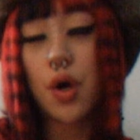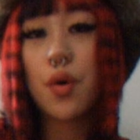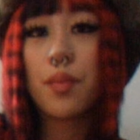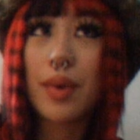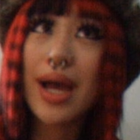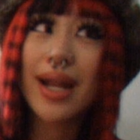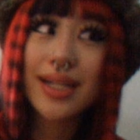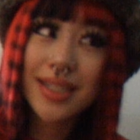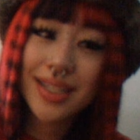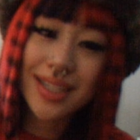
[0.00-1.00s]
mad I
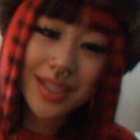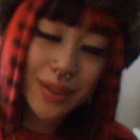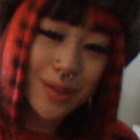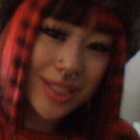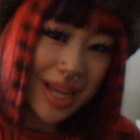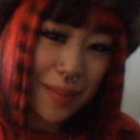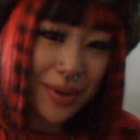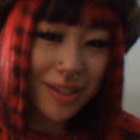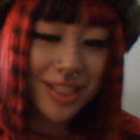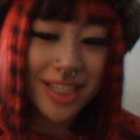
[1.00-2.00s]
didn't get those
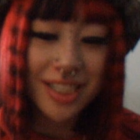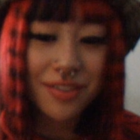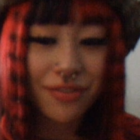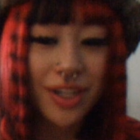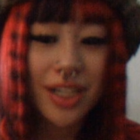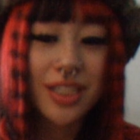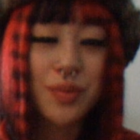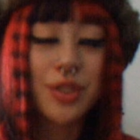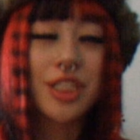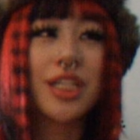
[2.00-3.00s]
TapOut tees first, but
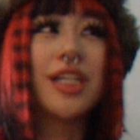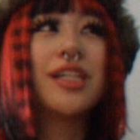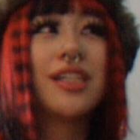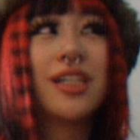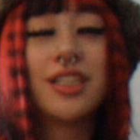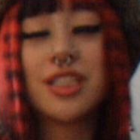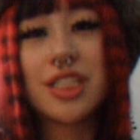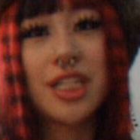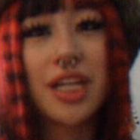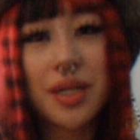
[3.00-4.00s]
shit.
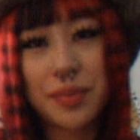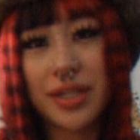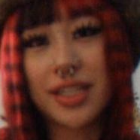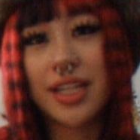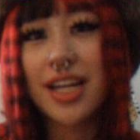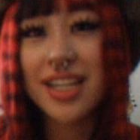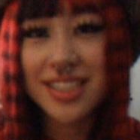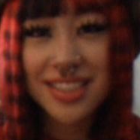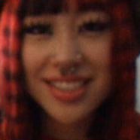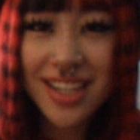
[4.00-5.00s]
She up, I guess.